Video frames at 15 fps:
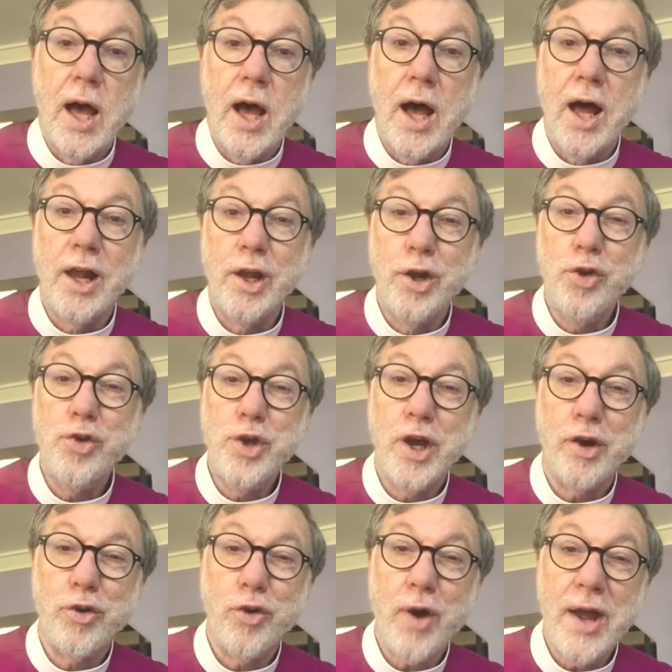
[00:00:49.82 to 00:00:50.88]

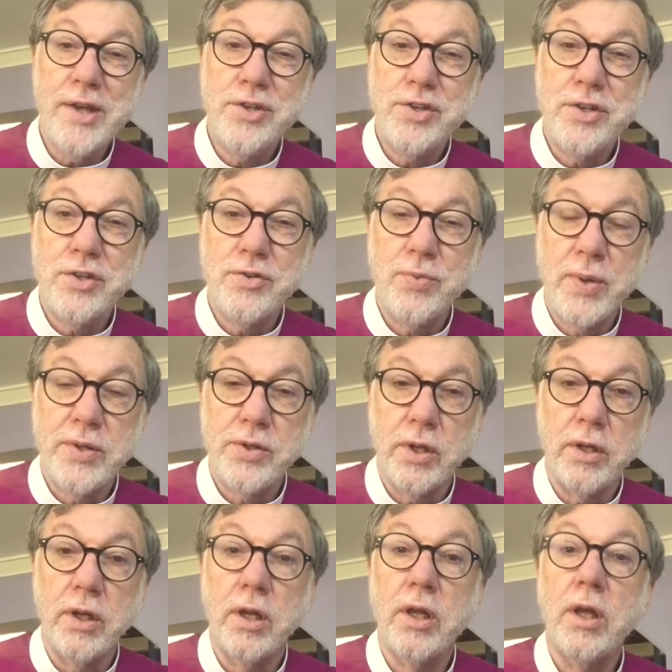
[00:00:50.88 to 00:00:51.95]
Alleluia, Christ is
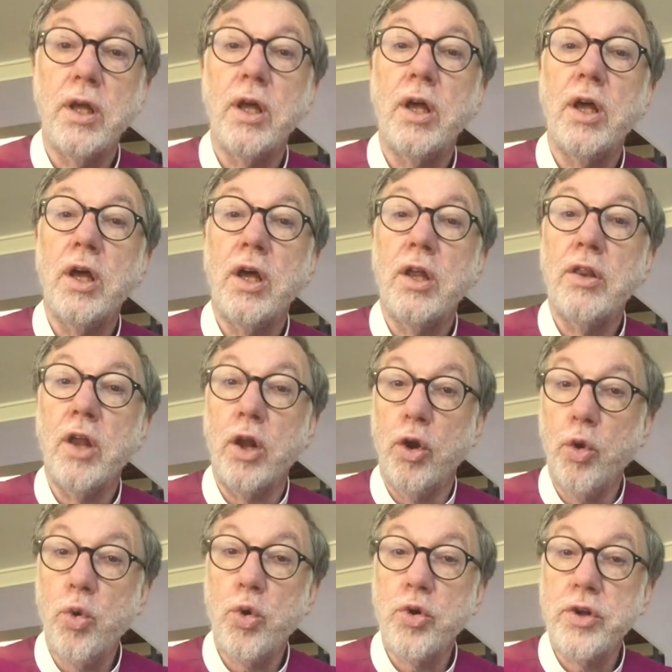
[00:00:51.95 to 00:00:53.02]
risen. The
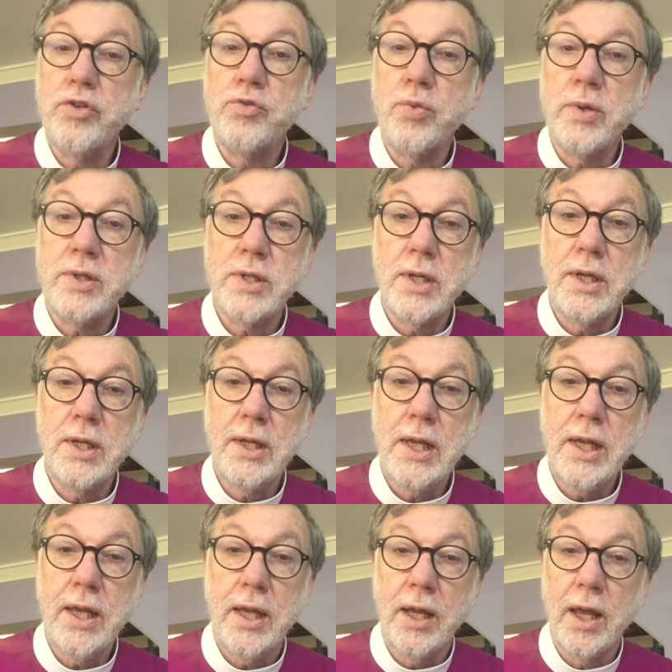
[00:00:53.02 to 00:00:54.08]
Lord is risen
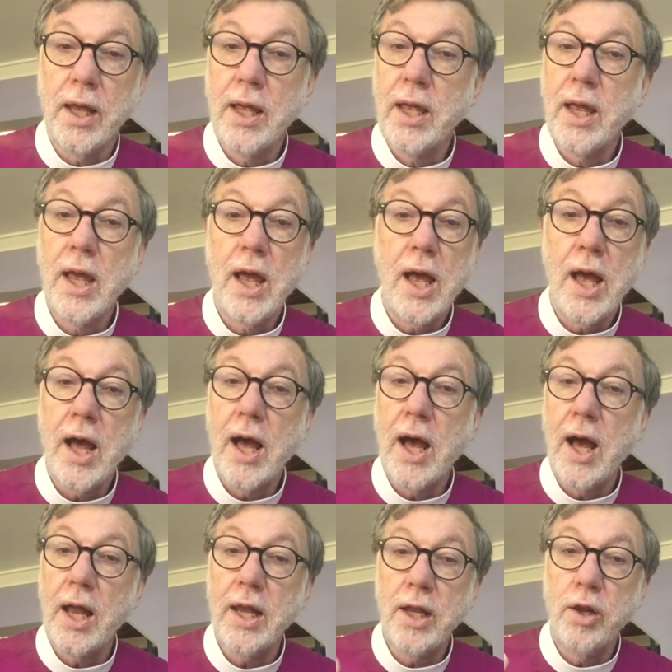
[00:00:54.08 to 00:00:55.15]
indeed.
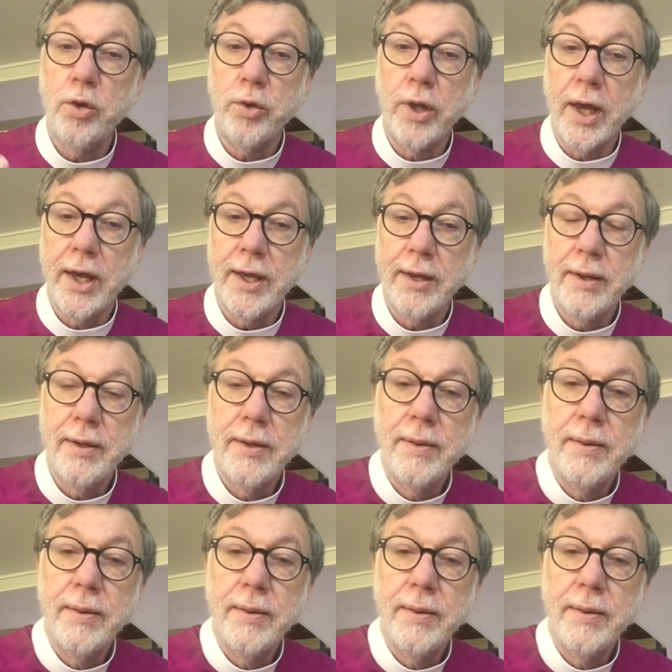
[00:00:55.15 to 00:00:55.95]
Alleluia.